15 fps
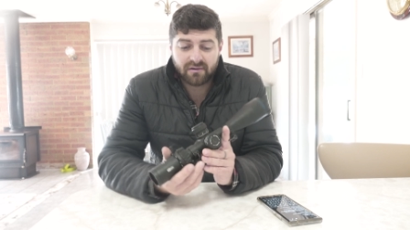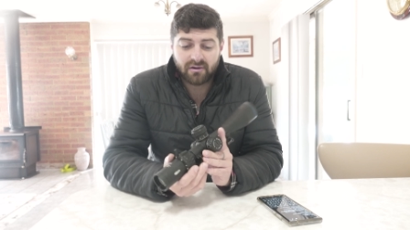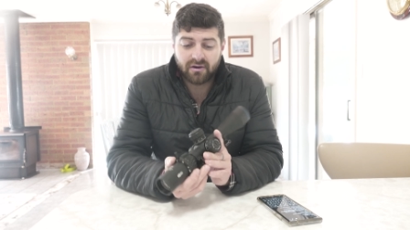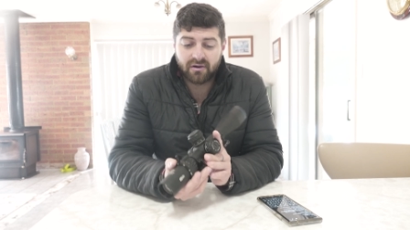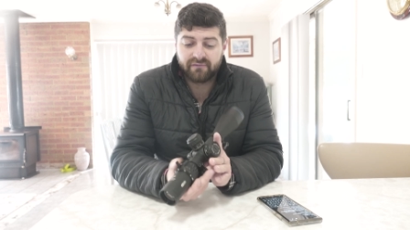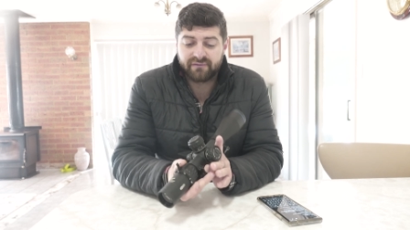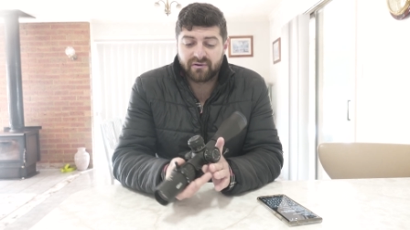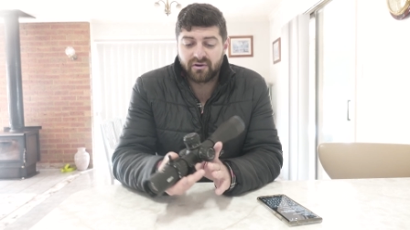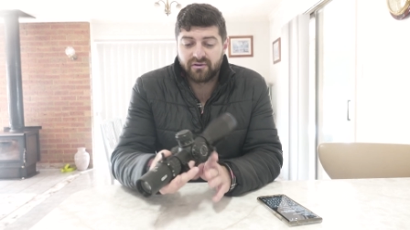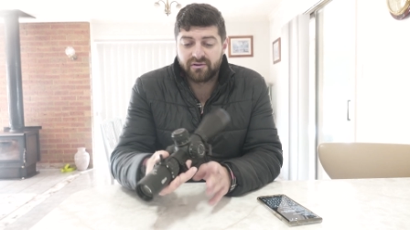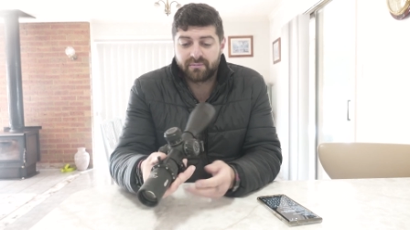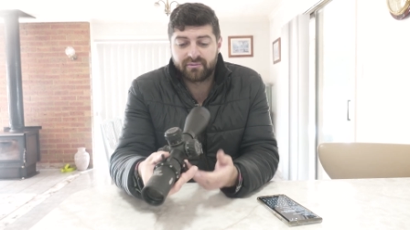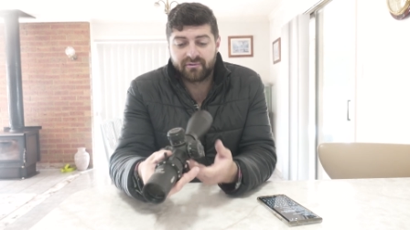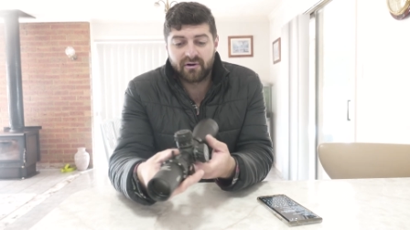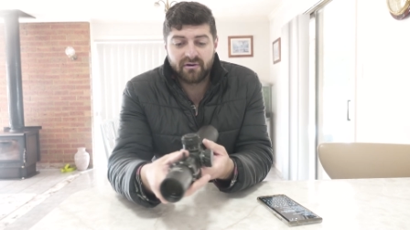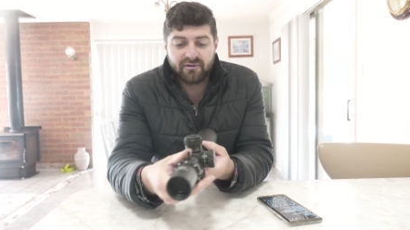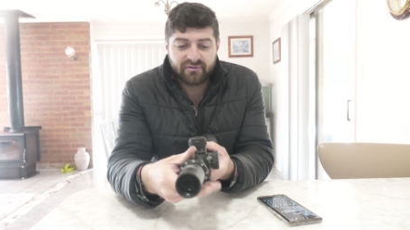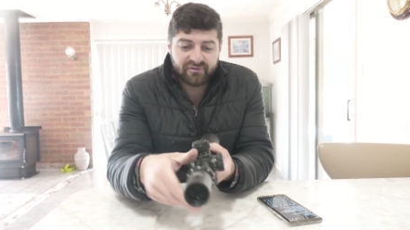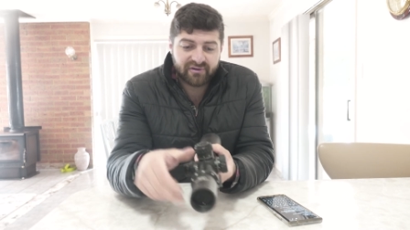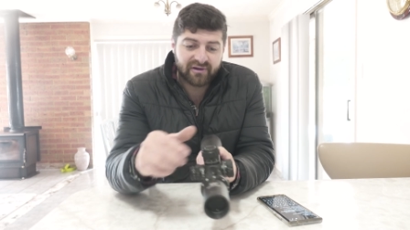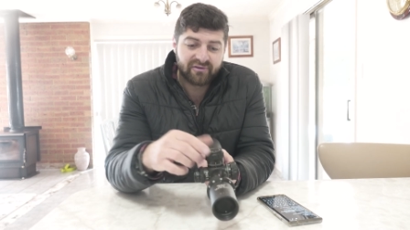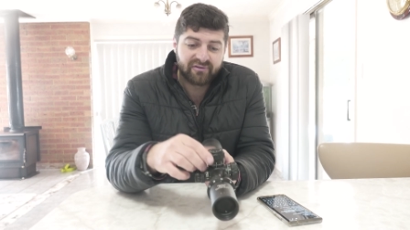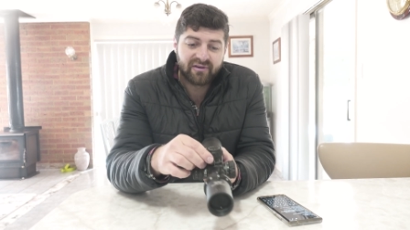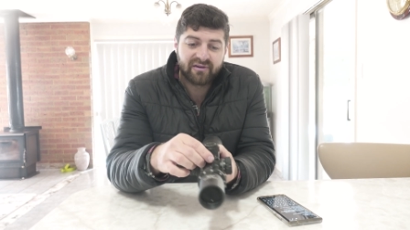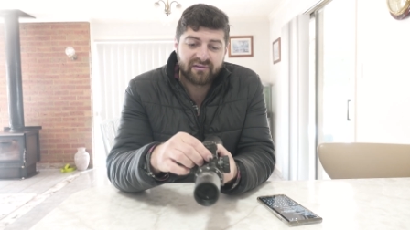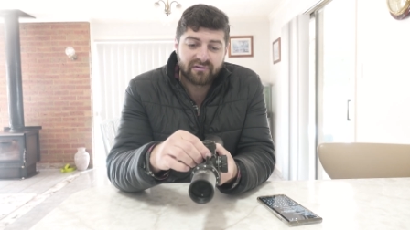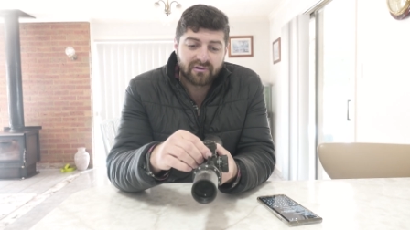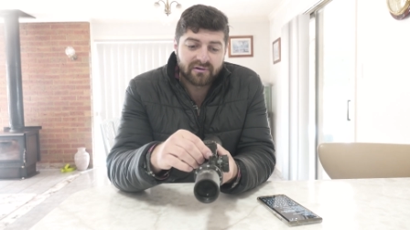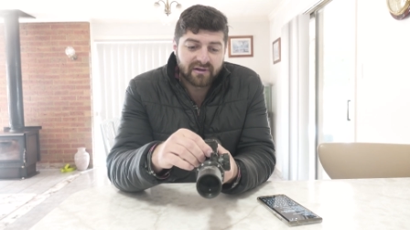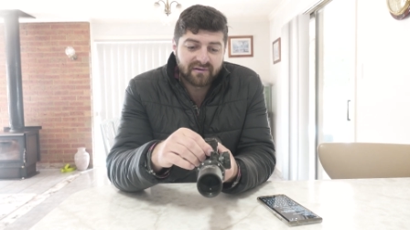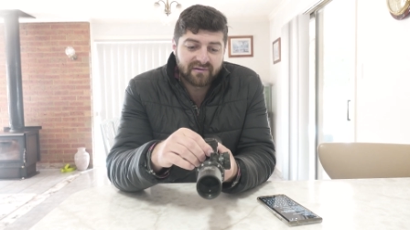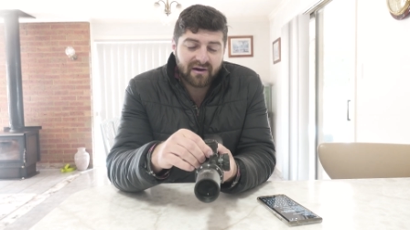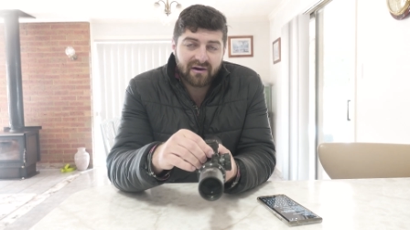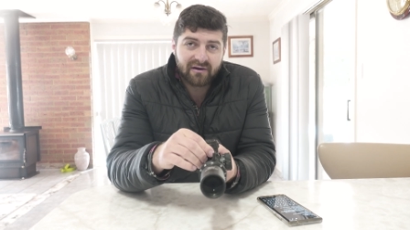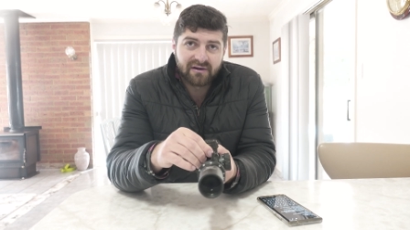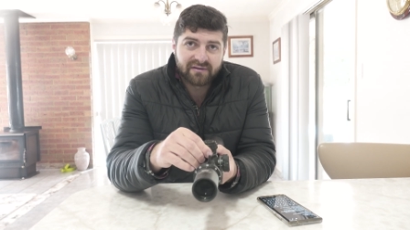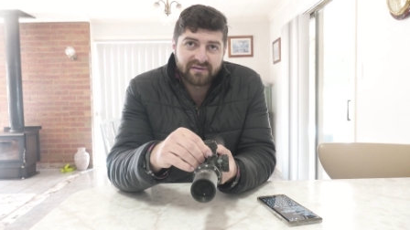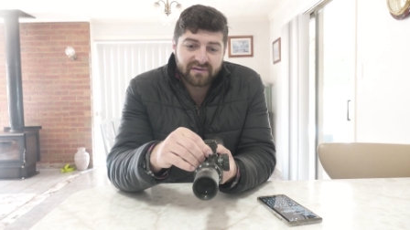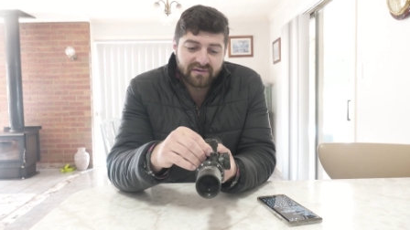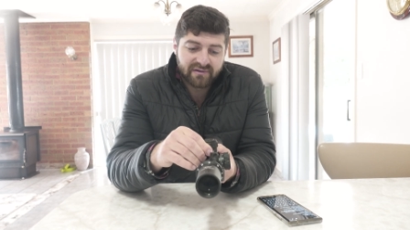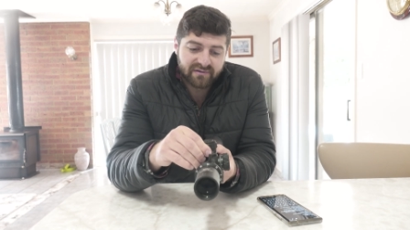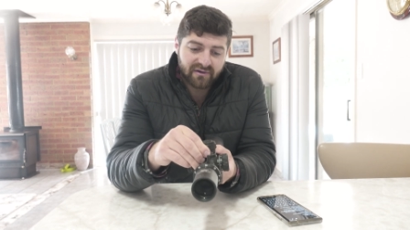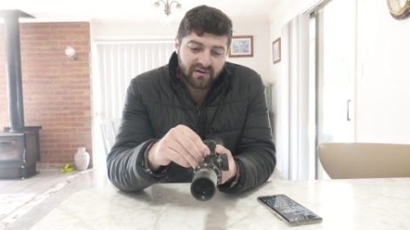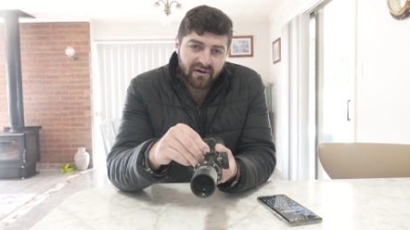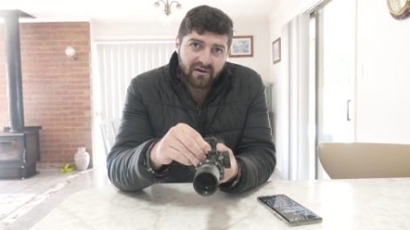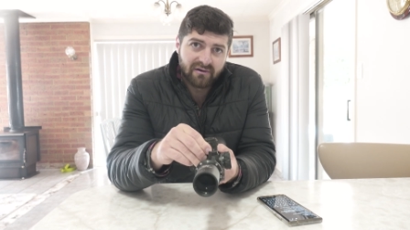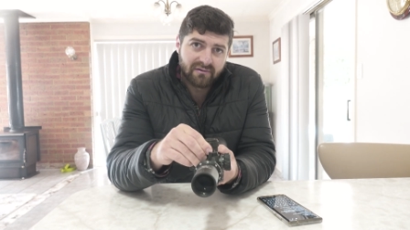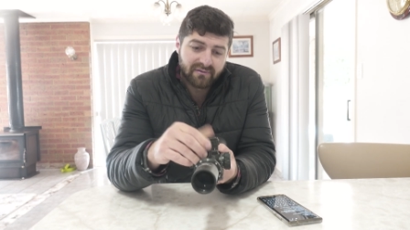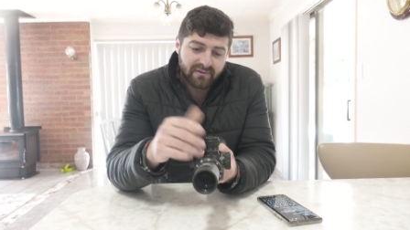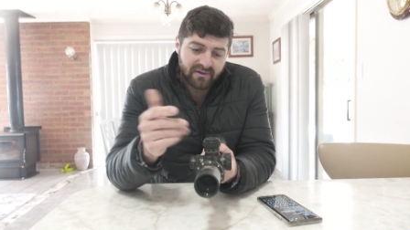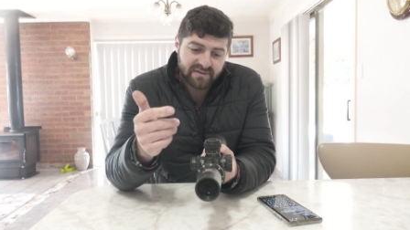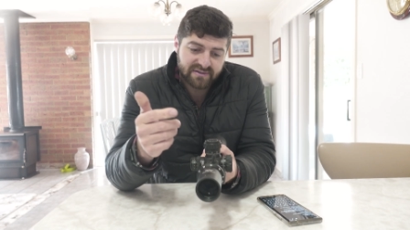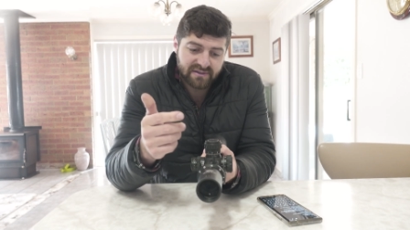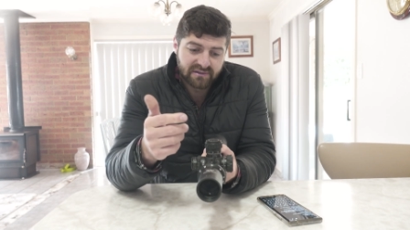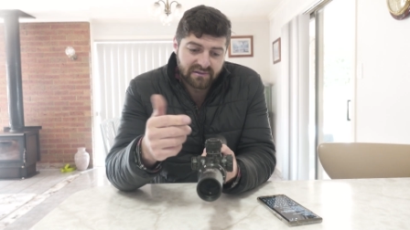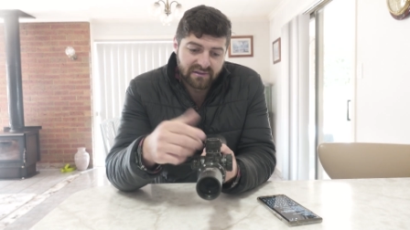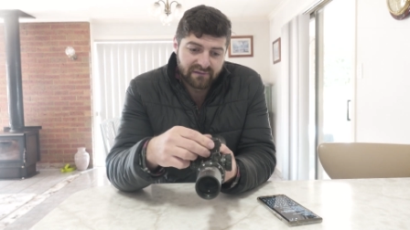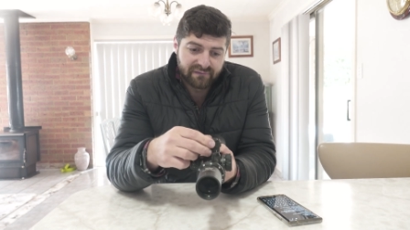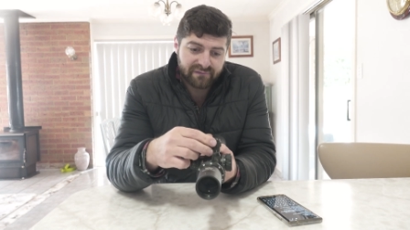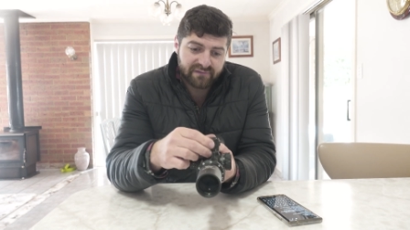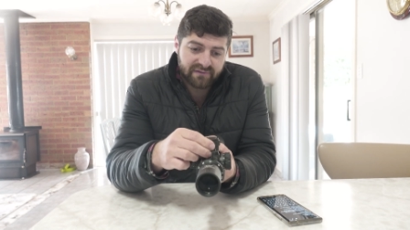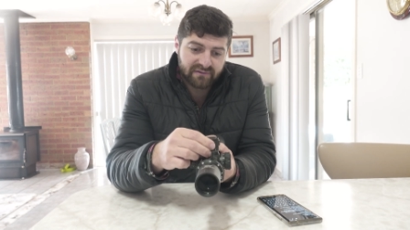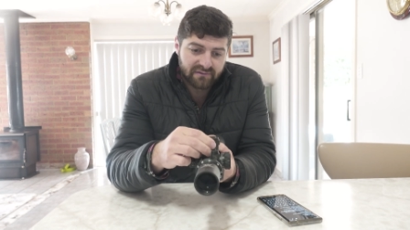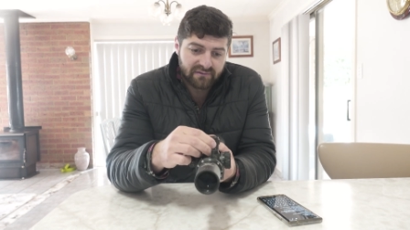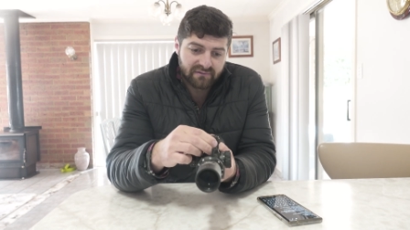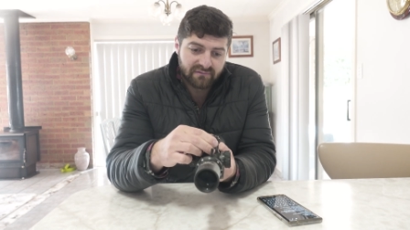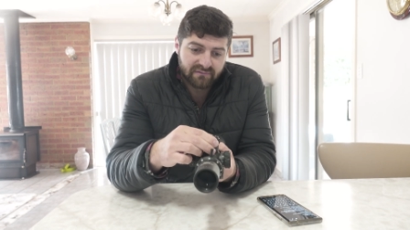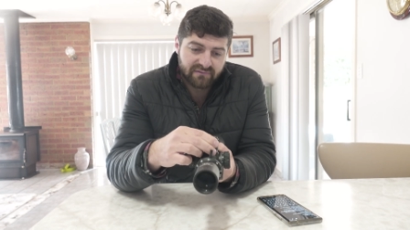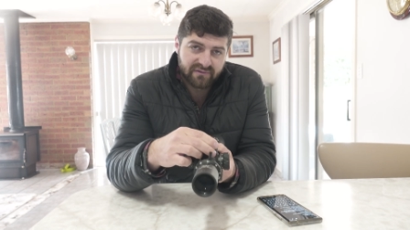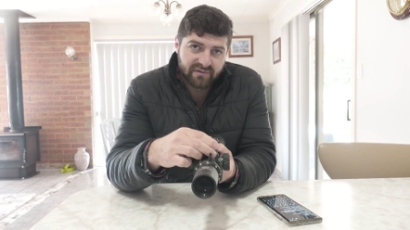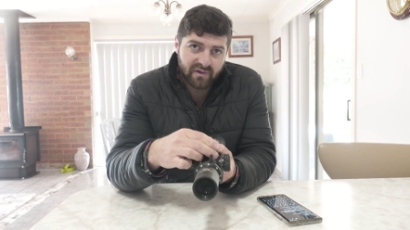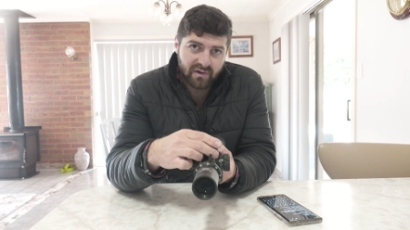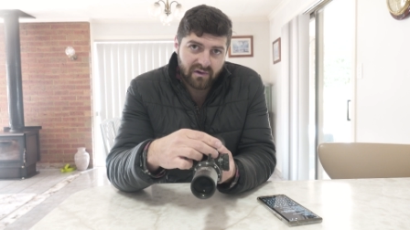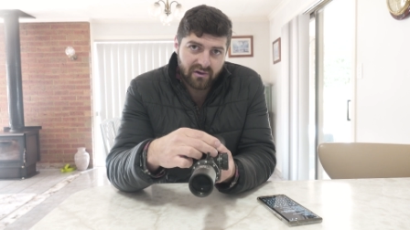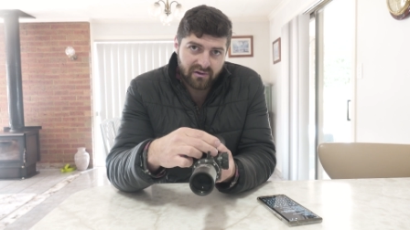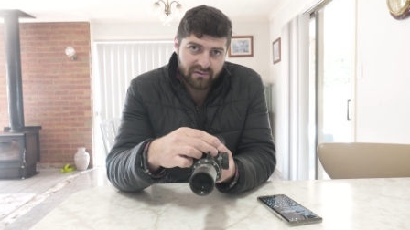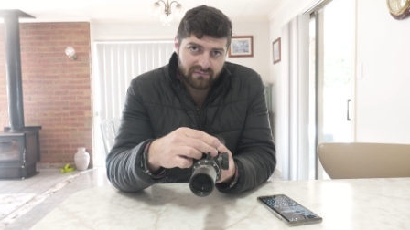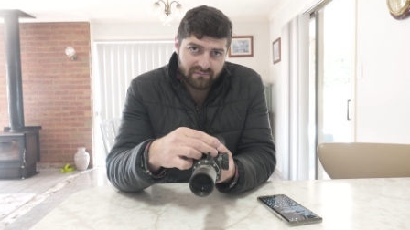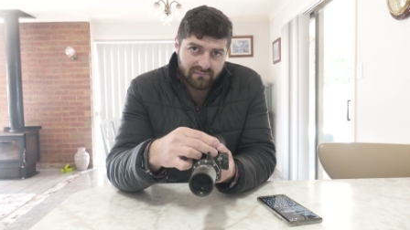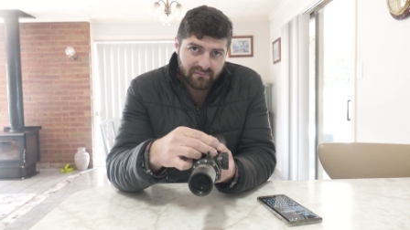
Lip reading: I've got on the pros is these locking turrets. So they're just a lift, turn,